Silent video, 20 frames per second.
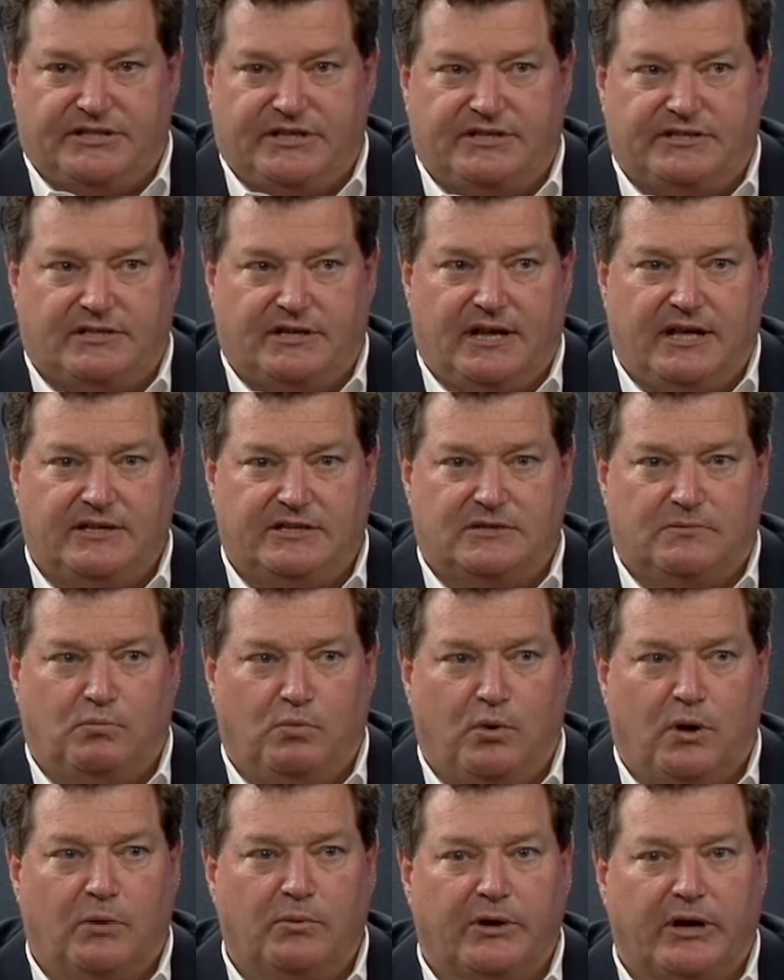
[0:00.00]
is, is
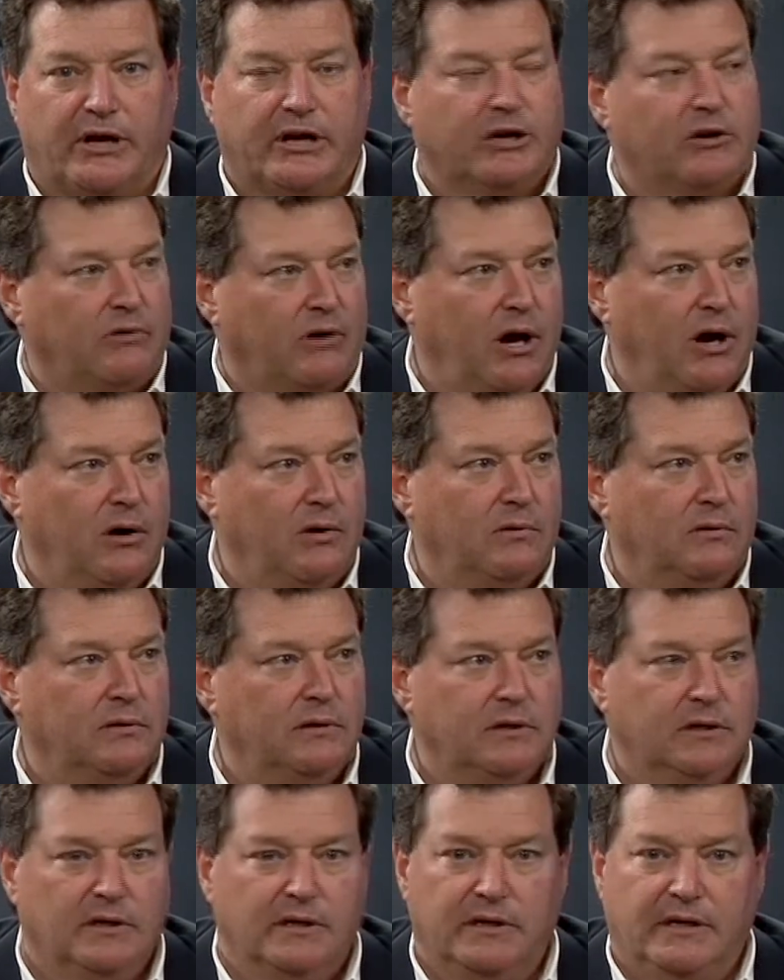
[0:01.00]
where we're going to grow.
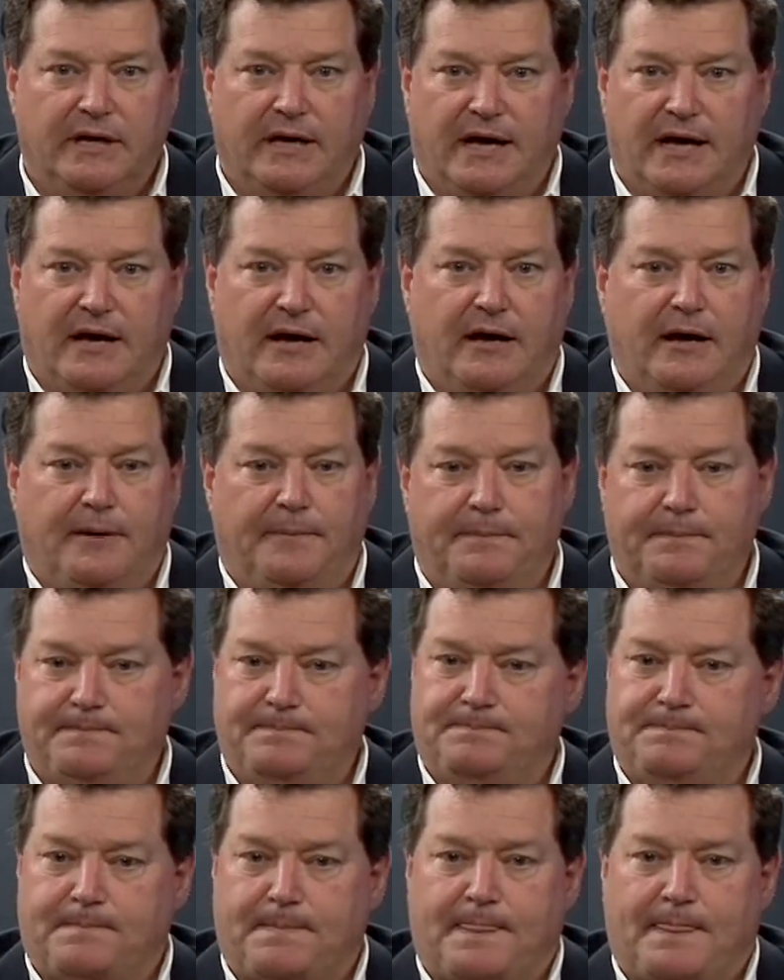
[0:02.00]

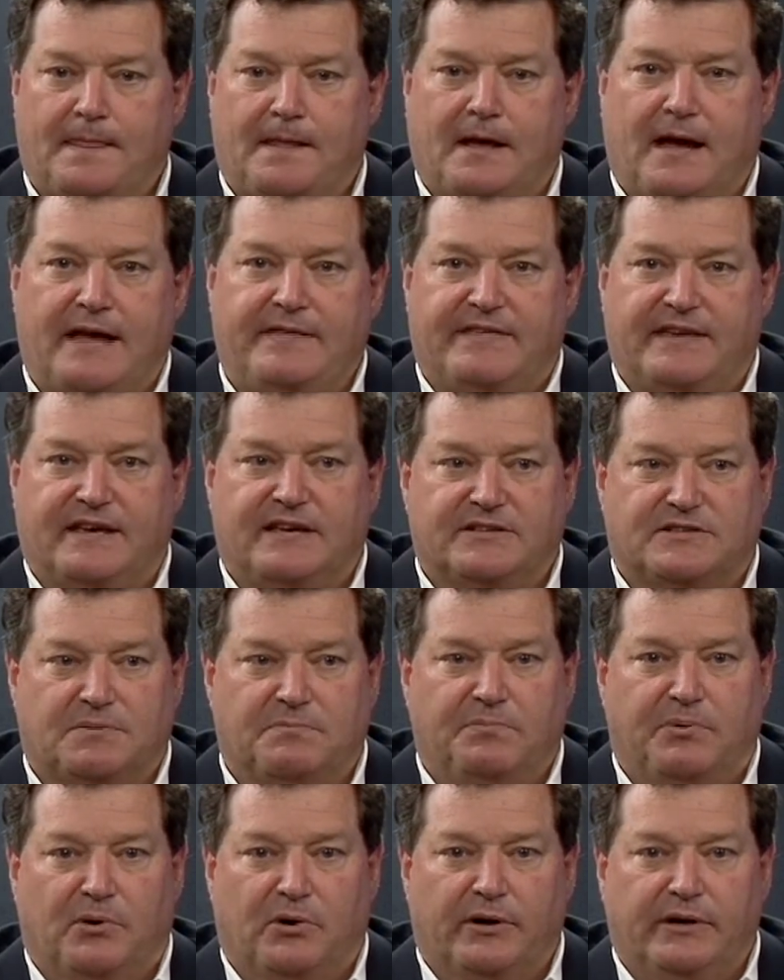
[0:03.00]
Um, I think it's
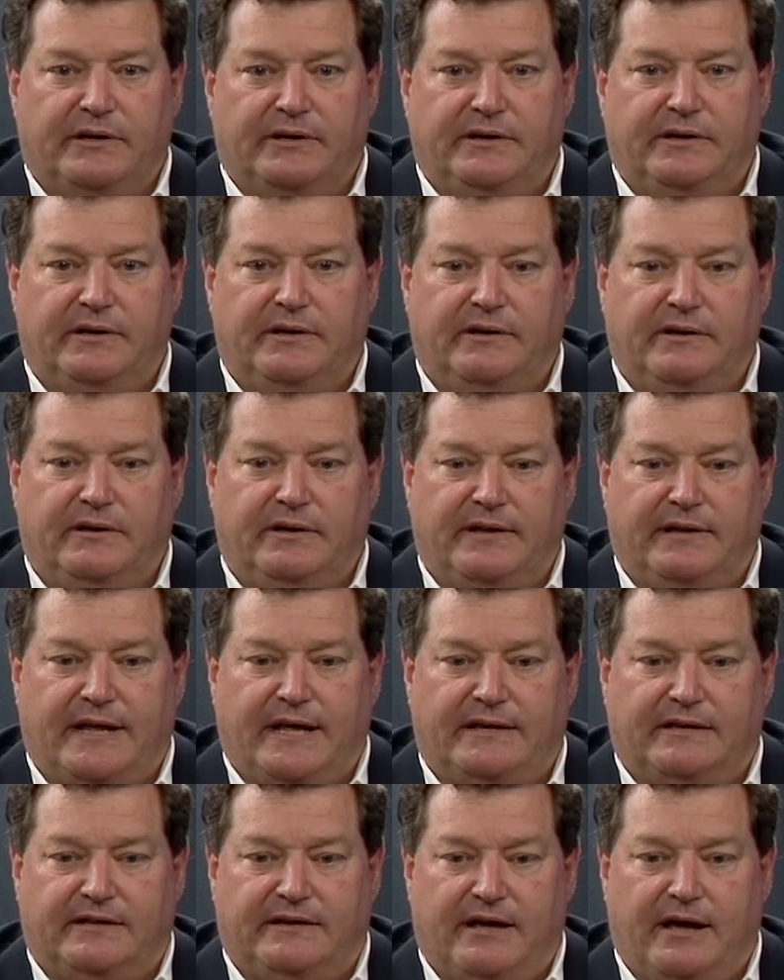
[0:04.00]
important
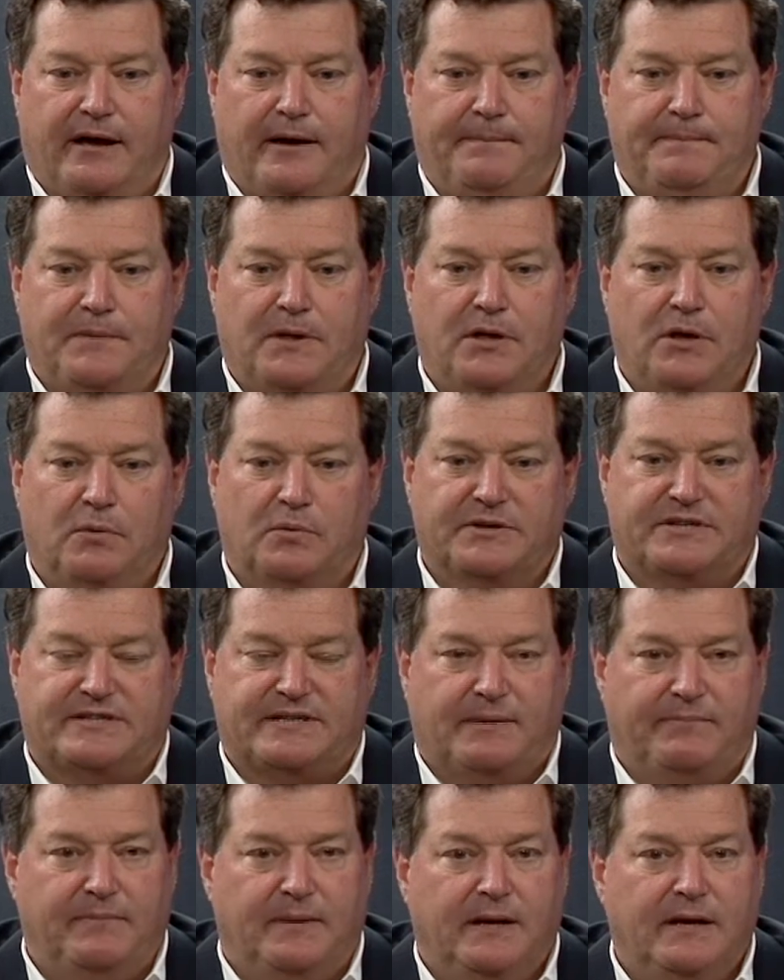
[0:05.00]
that um, with
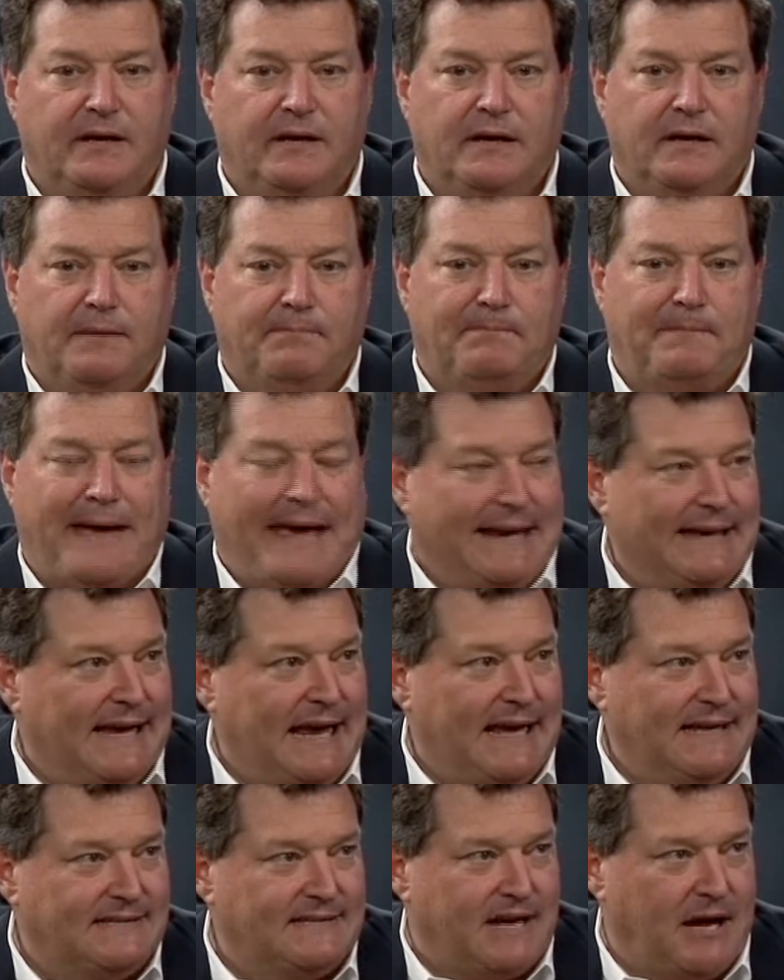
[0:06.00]
some
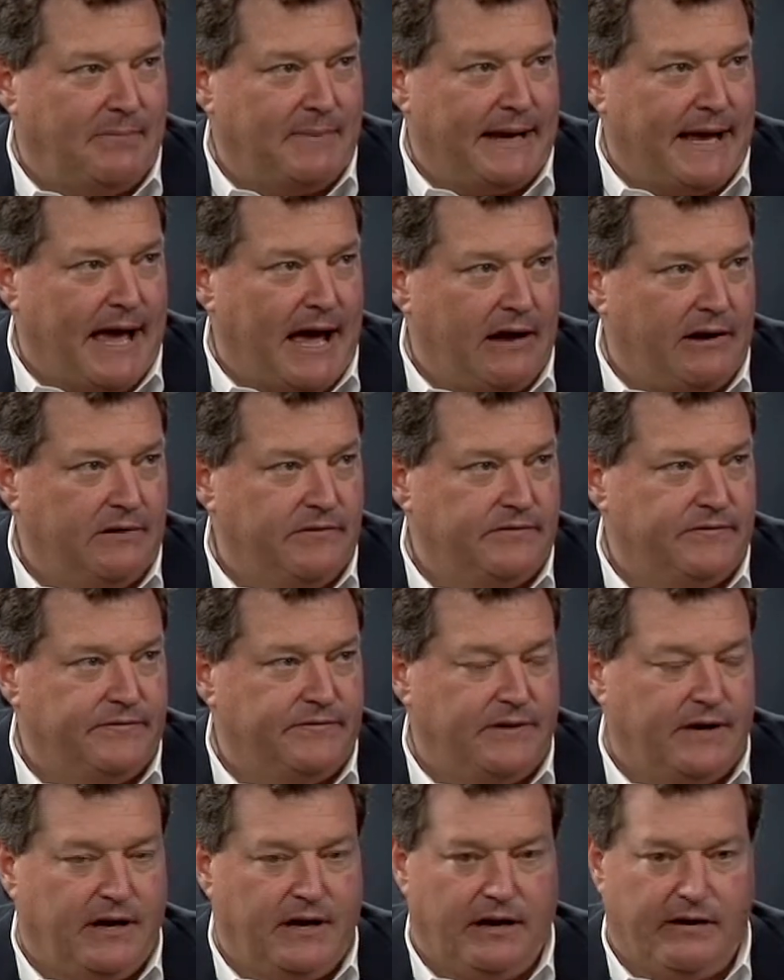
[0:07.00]
mandates coming out of,
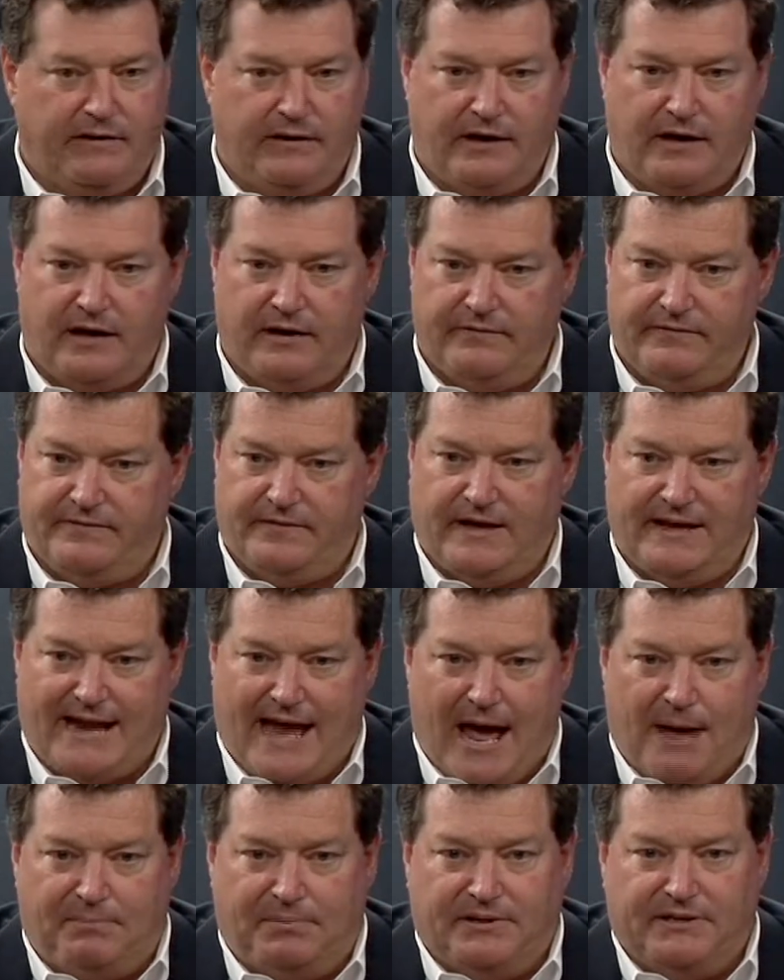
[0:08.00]
uh, of
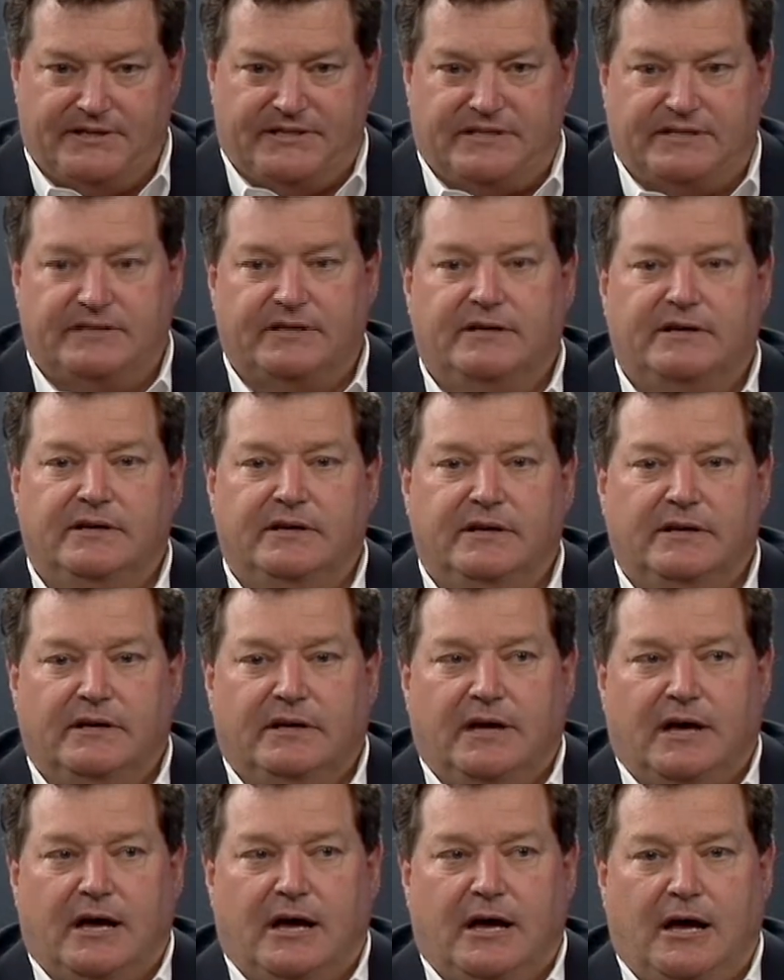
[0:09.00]
Annapolis,
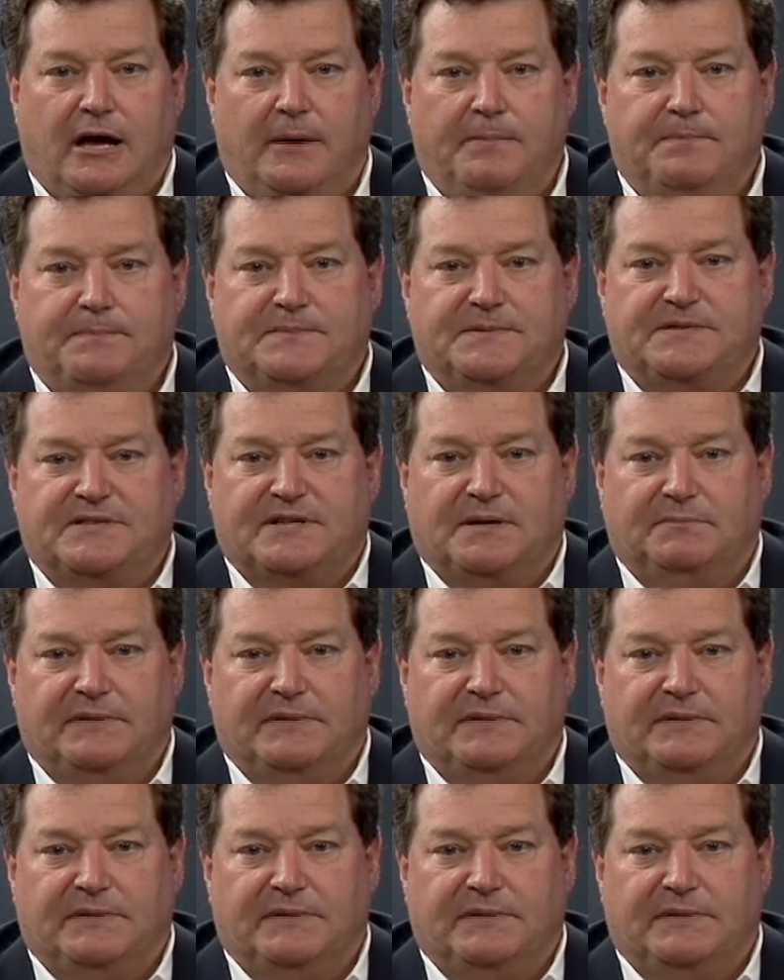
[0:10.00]
um, some